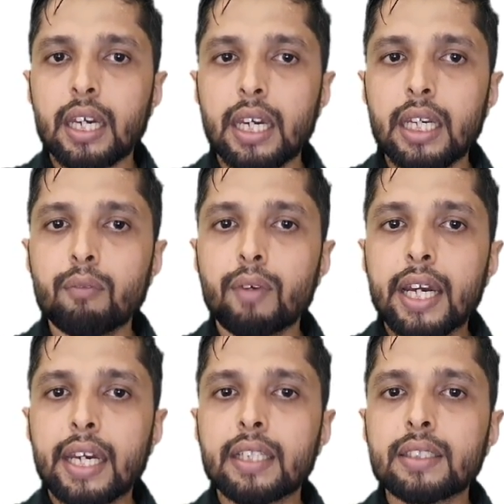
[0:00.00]
any
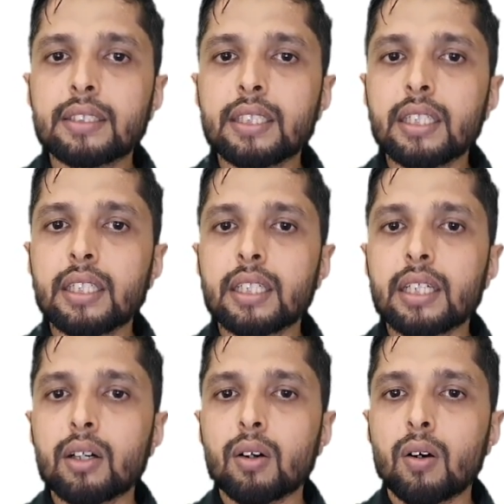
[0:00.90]
vacancy
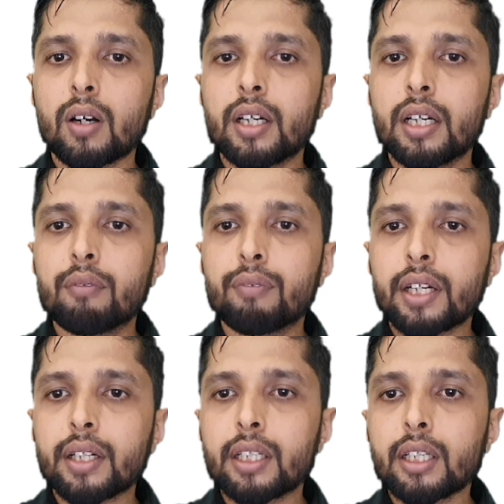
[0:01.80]
or
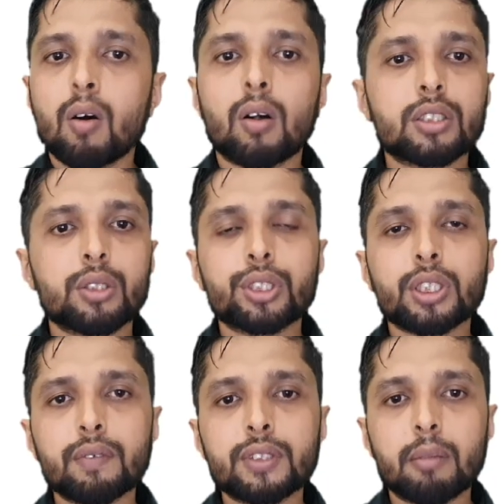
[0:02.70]
defect in
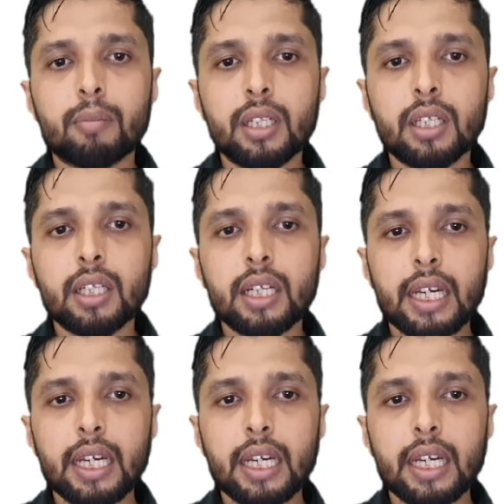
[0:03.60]
constitution of SEBI,